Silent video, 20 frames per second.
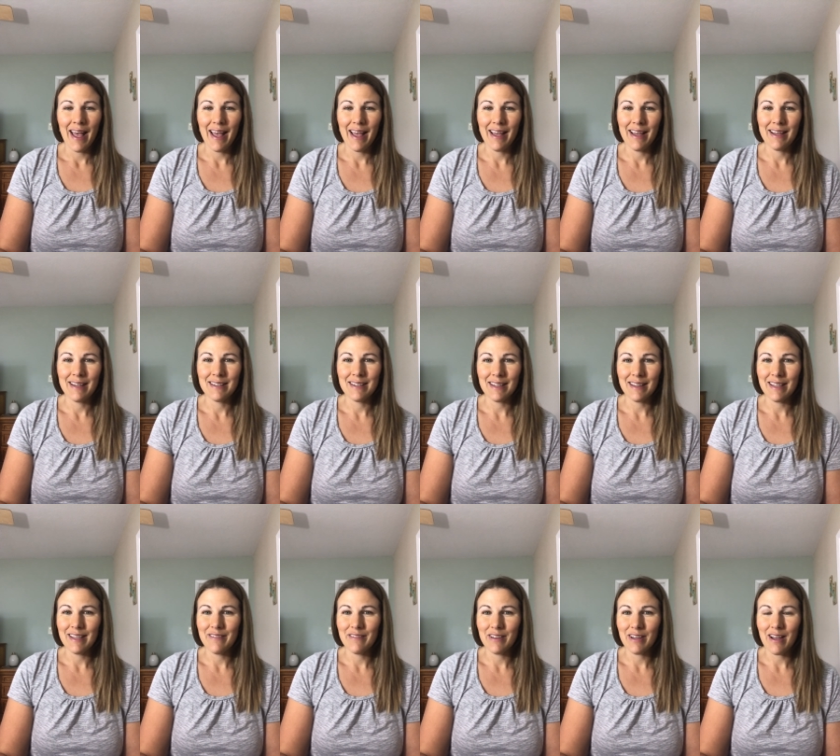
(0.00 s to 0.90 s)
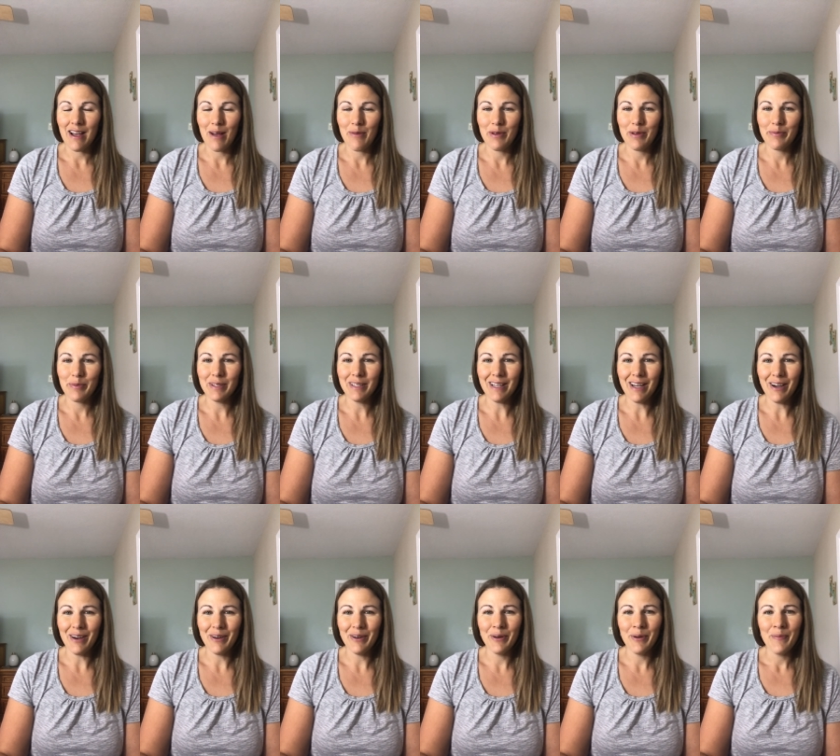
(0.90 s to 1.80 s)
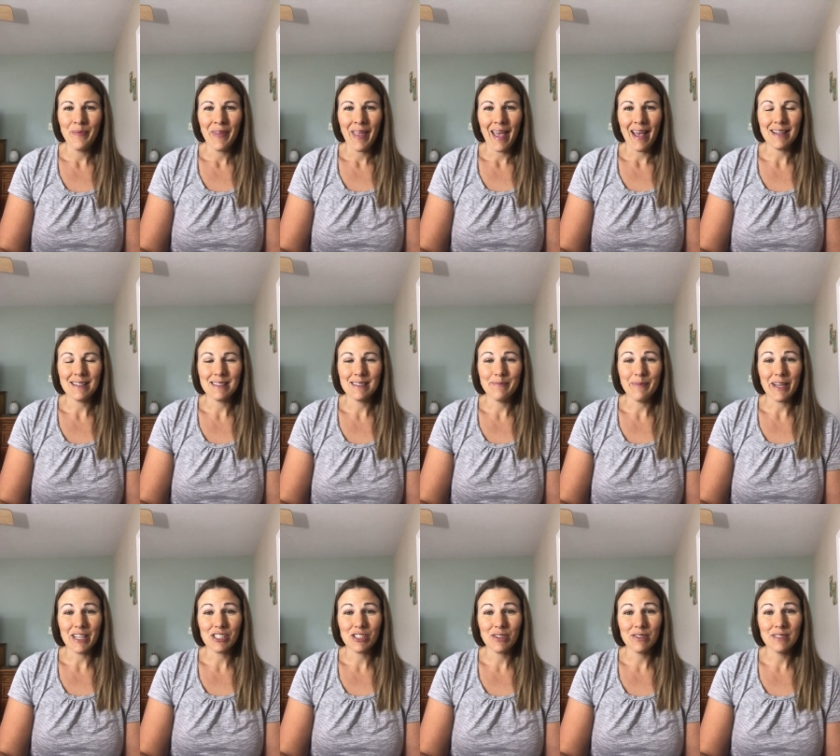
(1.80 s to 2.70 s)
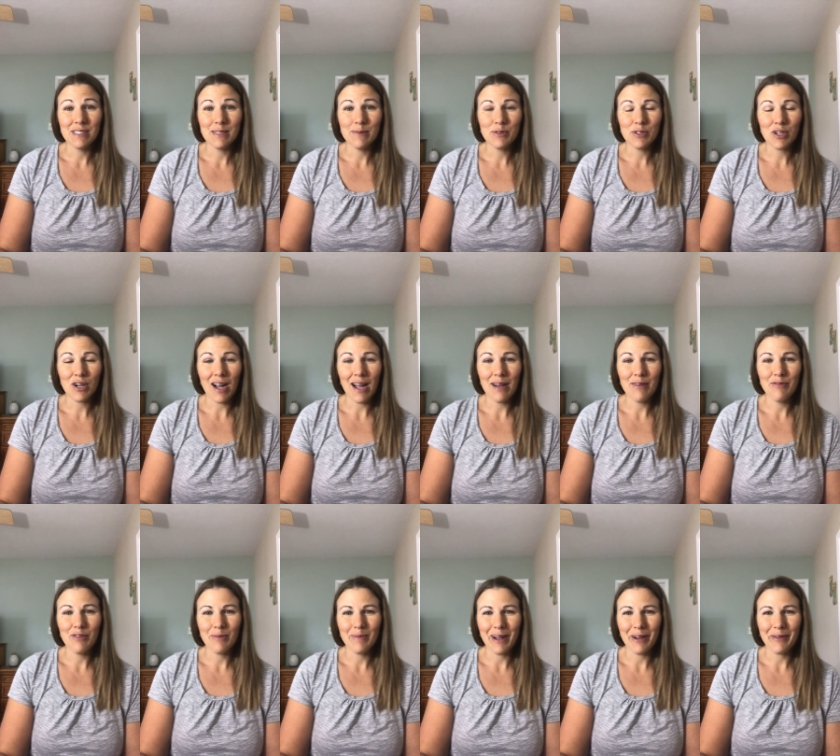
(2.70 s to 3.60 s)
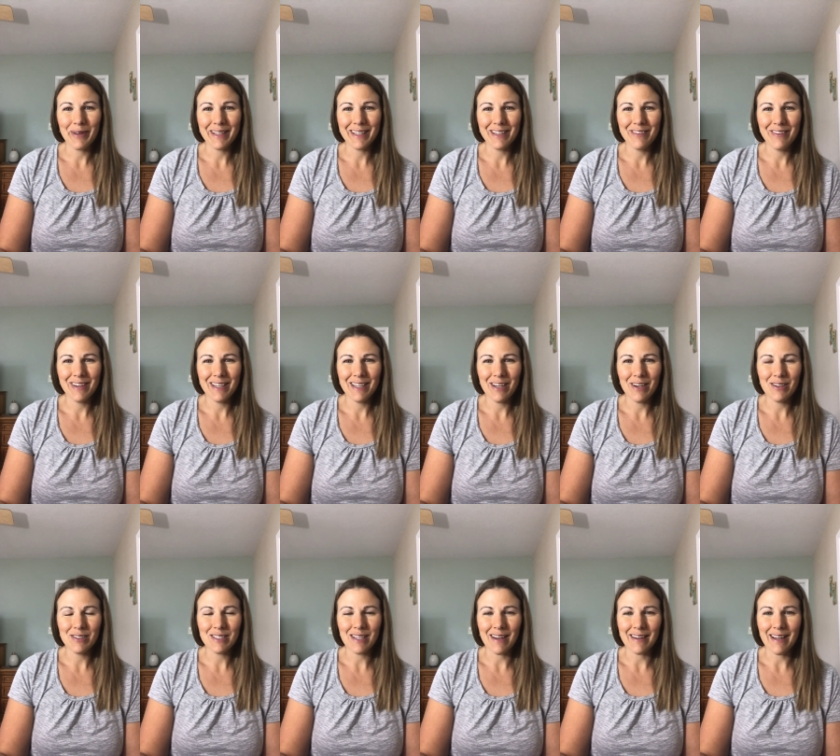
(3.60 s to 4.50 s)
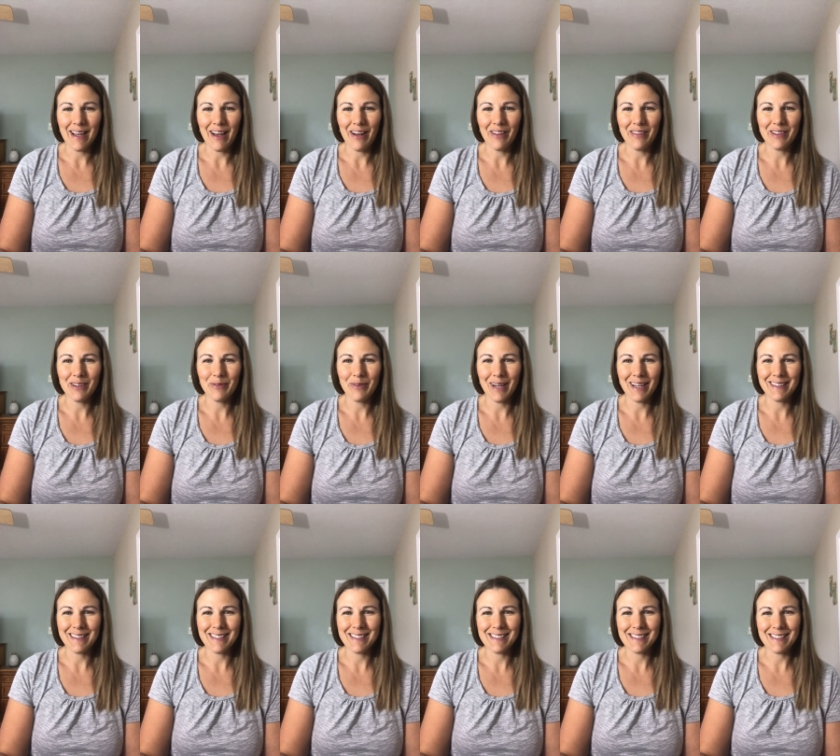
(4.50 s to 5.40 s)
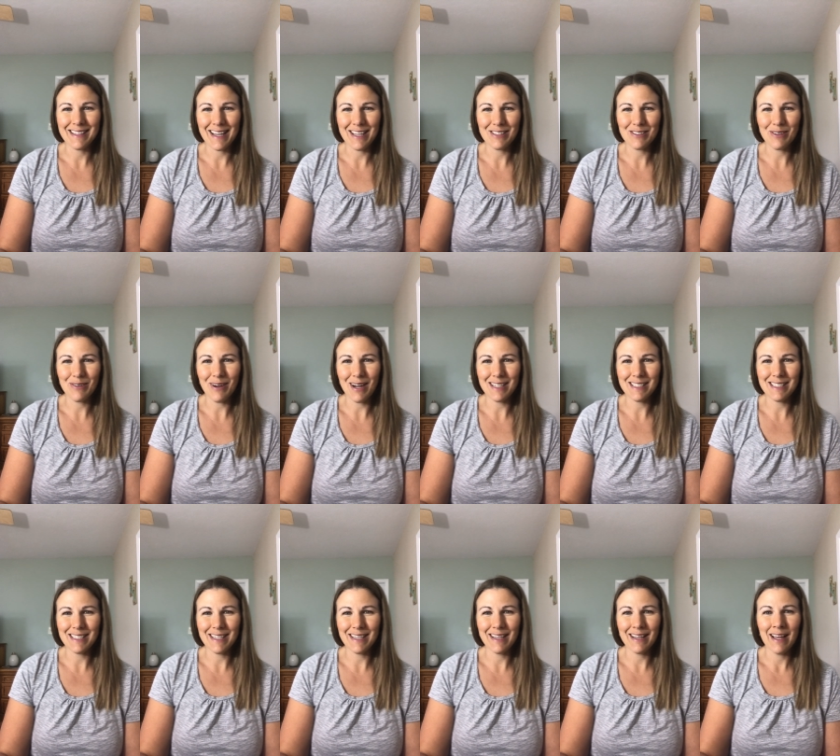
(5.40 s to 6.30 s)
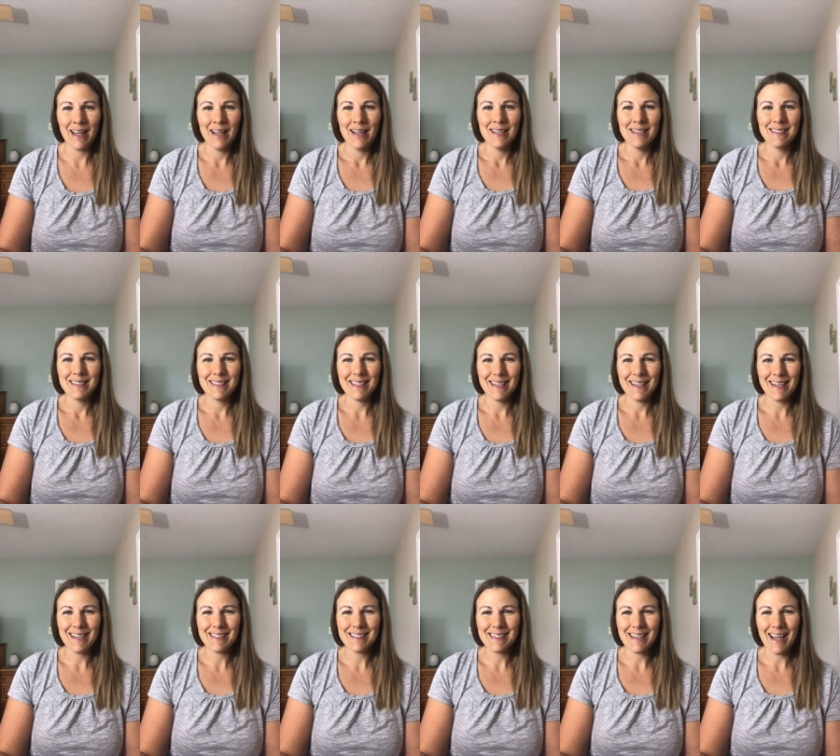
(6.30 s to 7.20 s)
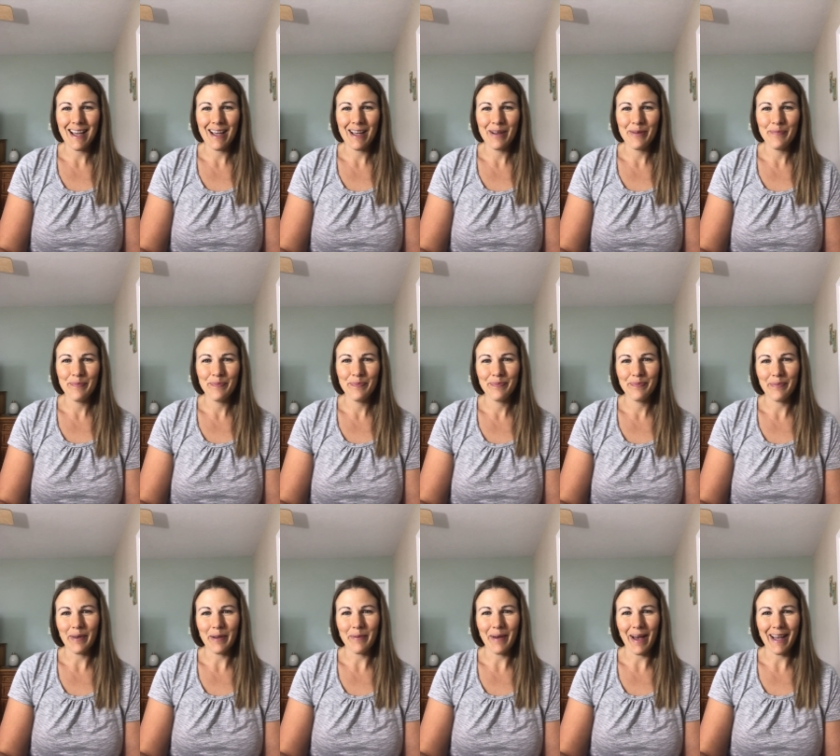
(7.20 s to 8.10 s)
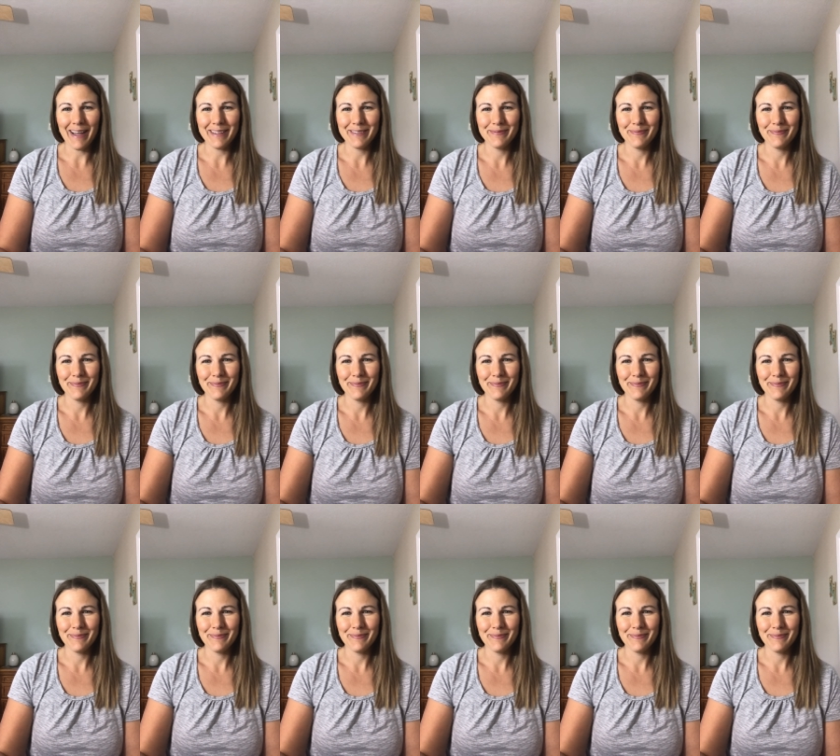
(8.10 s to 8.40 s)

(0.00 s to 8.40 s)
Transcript: and leave the comment below and make sure and subscribe for my weekly videos on health and wellness. Thanks for watching. See you next time. Bye-bye.